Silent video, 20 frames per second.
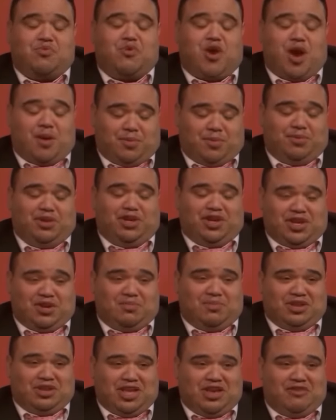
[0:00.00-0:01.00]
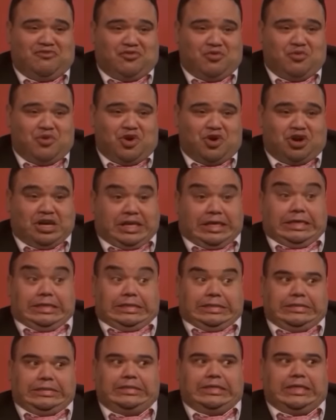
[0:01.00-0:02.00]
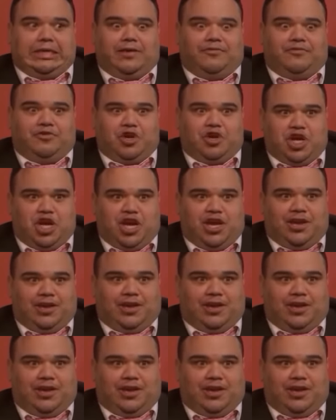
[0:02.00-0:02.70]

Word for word: probably gonna be late for work every